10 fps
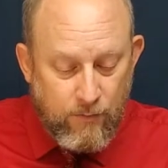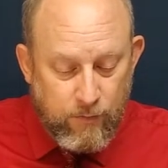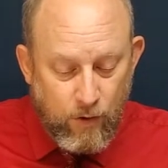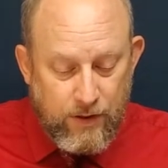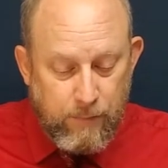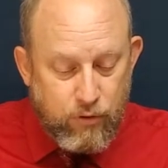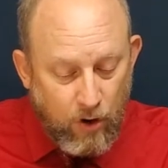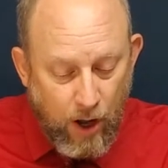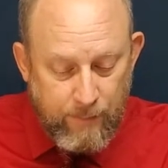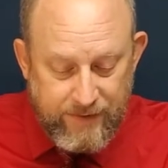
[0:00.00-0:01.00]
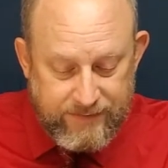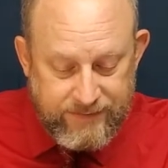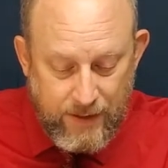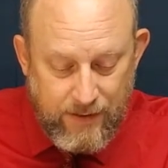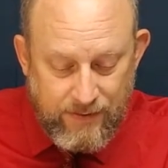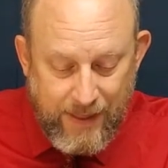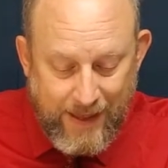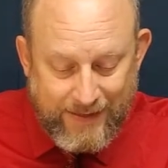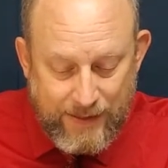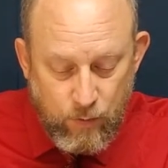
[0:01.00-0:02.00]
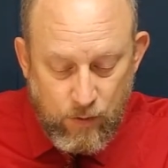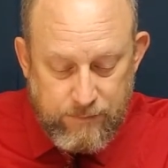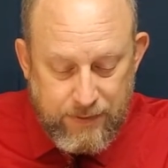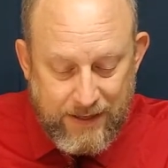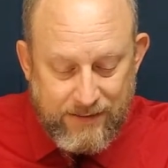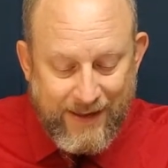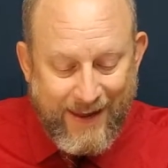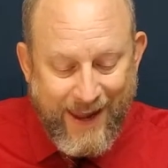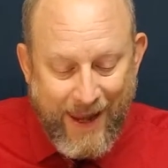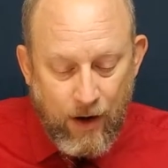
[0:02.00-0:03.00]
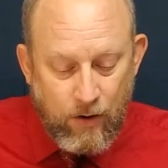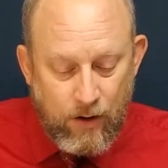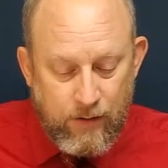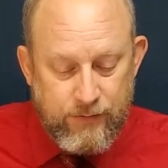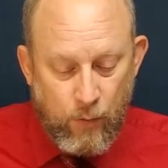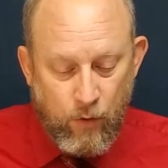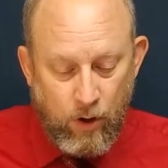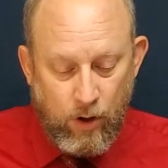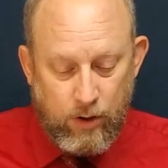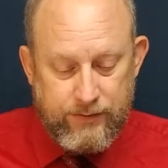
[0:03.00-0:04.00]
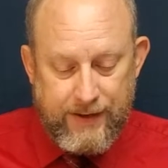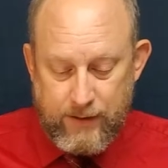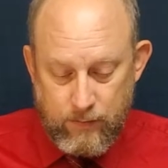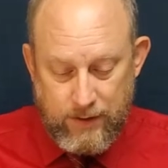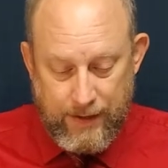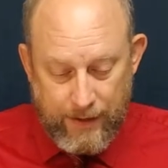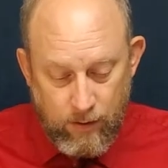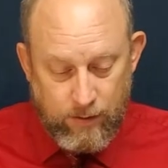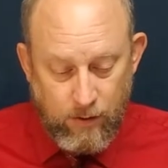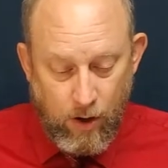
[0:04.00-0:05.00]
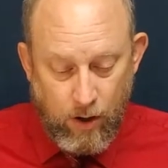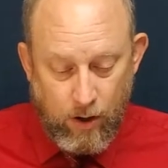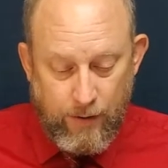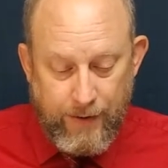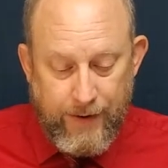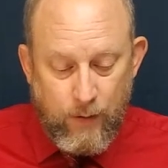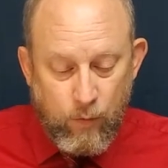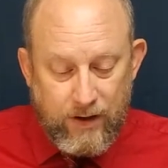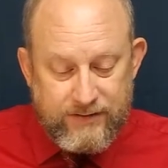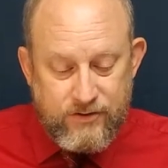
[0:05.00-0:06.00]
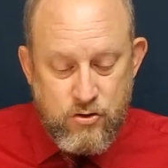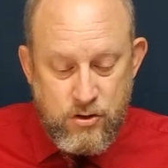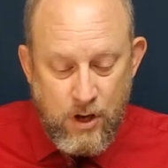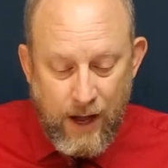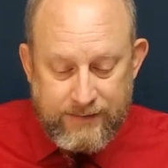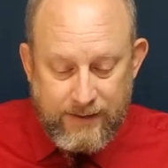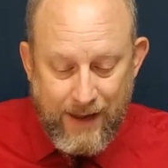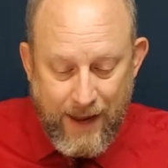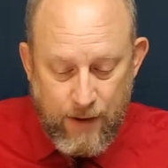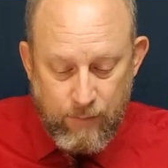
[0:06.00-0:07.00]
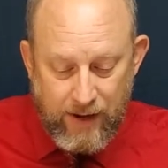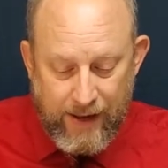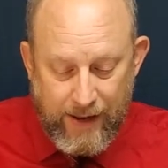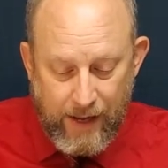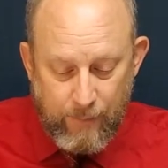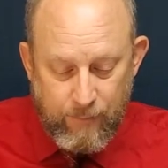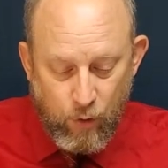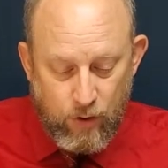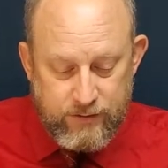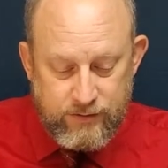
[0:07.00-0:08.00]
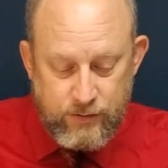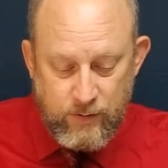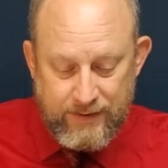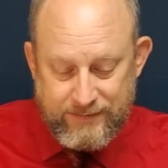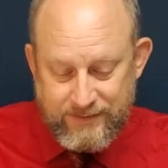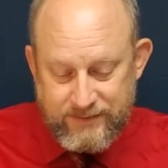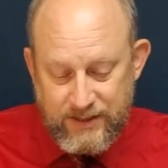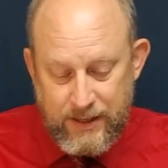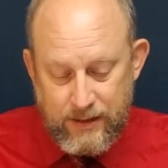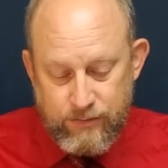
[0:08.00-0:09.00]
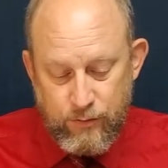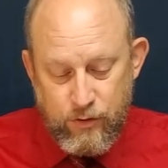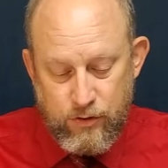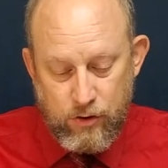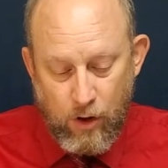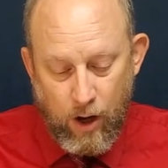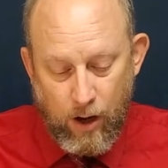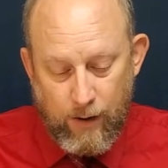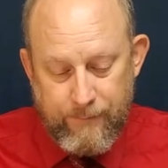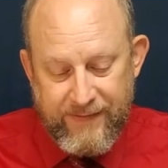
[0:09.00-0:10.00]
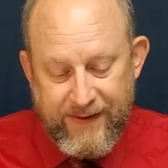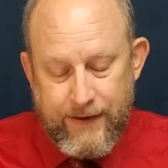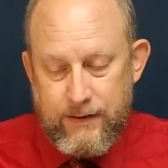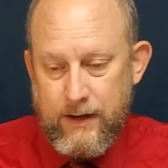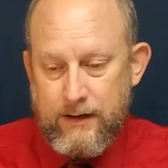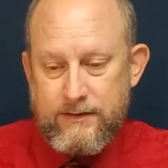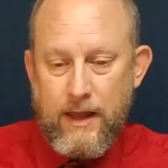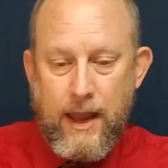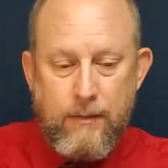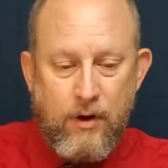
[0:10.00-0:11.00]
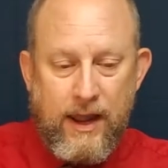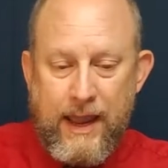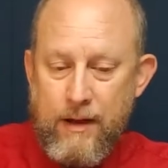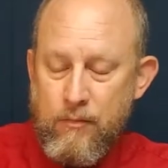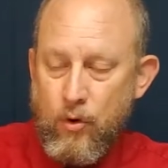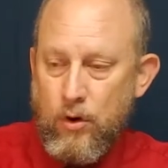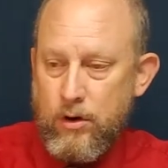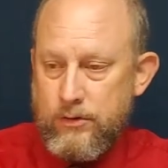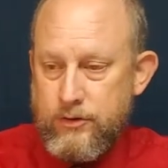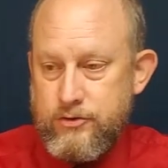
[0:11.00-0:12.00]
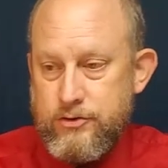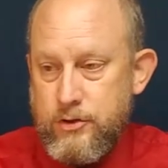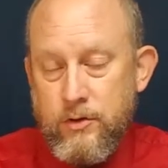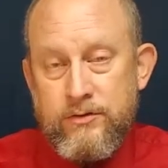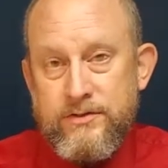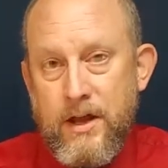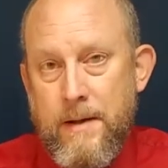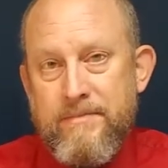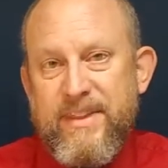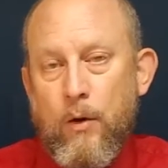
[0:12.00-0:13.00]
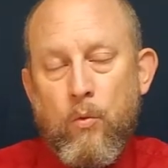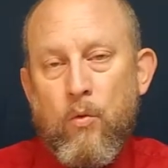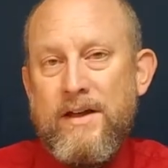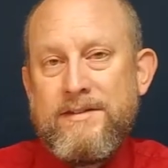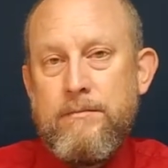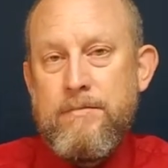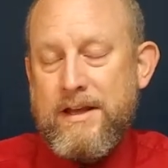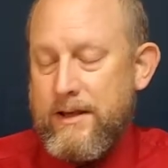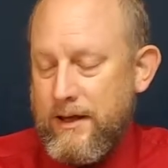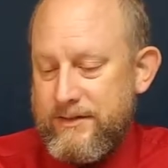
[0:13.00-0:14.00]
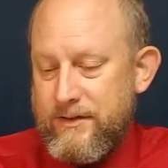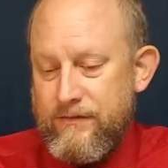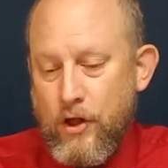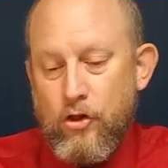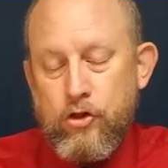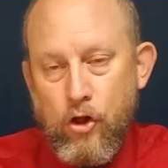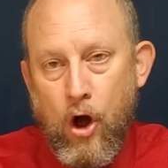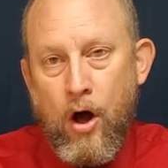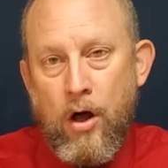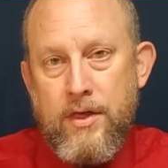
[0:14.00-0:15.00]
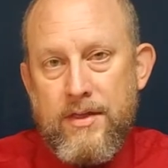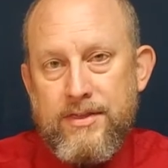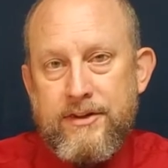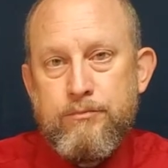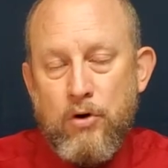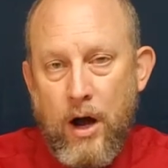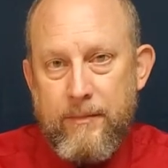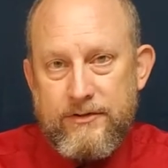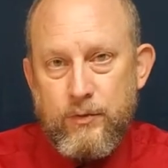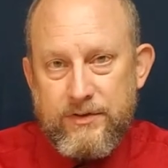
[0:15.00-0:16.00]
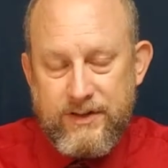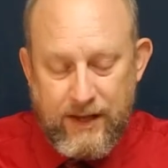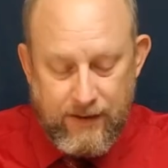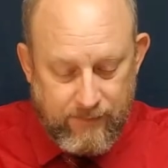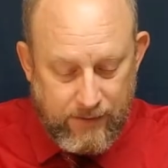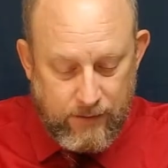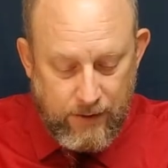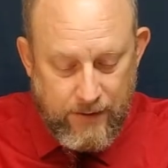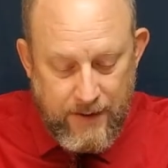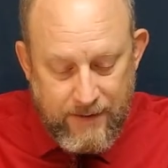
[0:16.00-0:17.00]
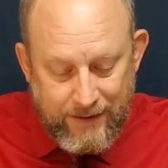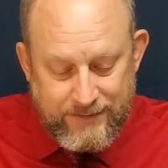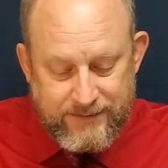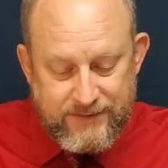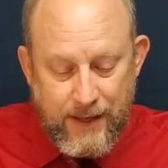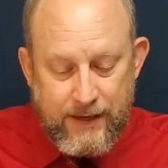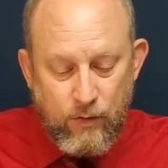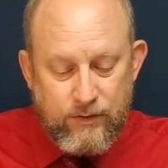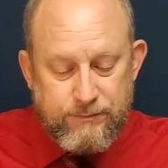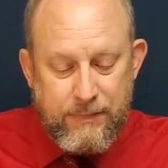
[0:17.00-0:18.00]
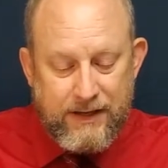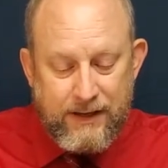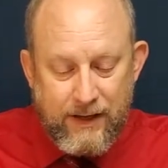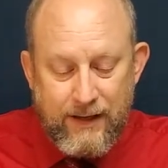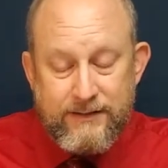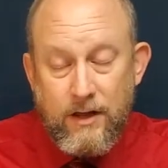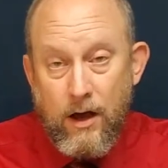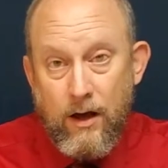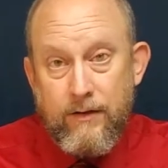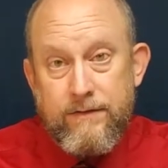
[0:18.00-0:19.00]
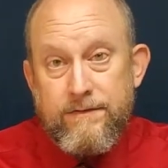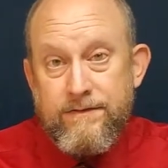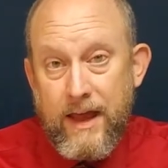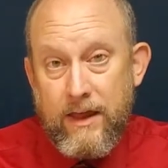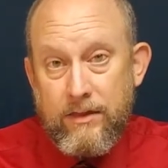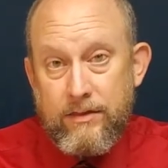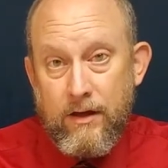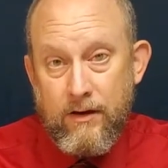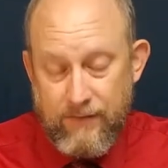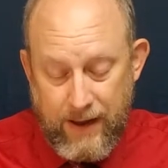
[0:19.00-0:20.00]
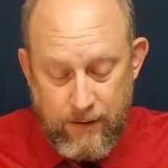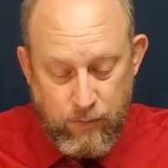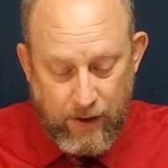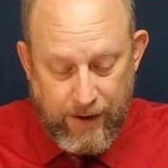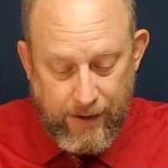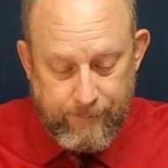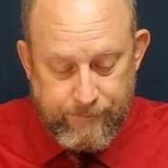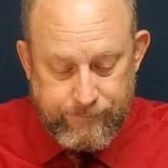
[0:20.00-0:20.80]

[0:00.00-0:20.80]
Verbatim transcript: For the promise that he would be the heir of the world, that he would inherit it all, was not to Abraham or to his seed through the law. That is, Abraham or the Jews, it wasn't because of the law that this promise was given. Instead, it was because of faith of Abraham.